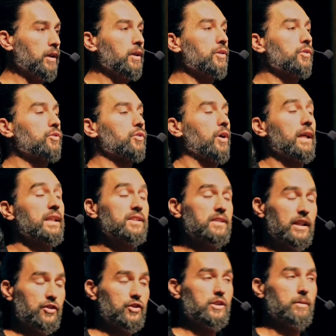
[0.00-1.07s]
So, and it's
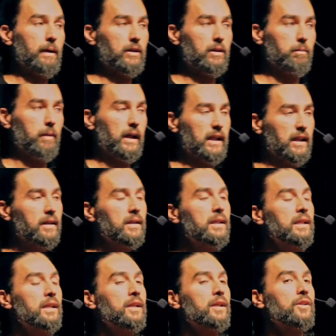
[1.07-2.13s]
not just about the money.
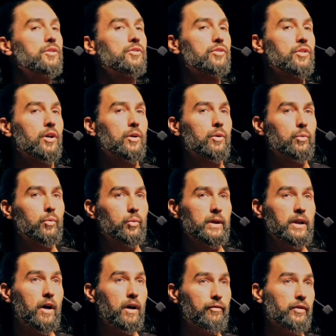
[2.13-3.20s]
So we
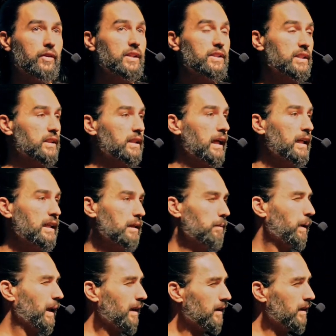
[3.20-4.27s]
offer this at Genki,
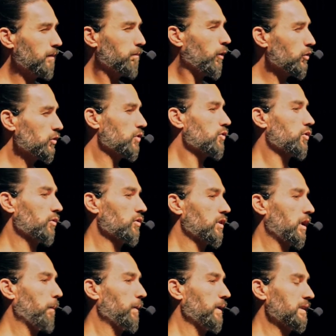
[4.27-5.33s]
but I think most insurance
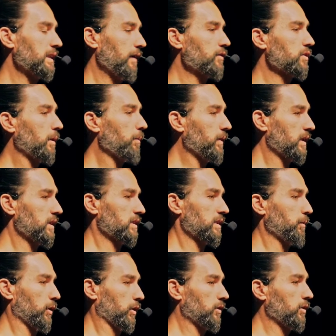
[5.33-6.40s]
companies have something
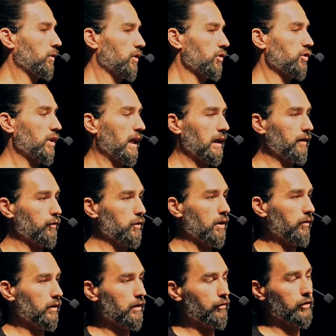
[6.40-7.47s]
similar. You can check if you have
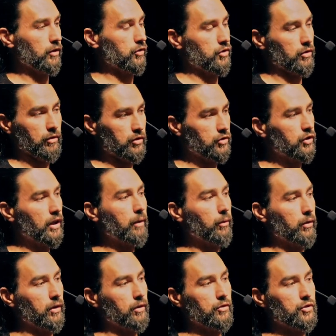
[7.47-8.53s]
a different insurance, check with
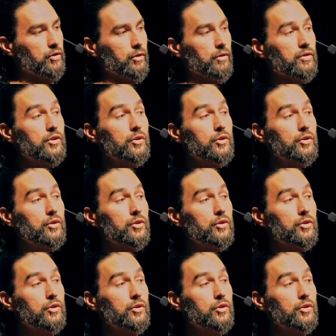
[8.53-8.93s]
your insurance.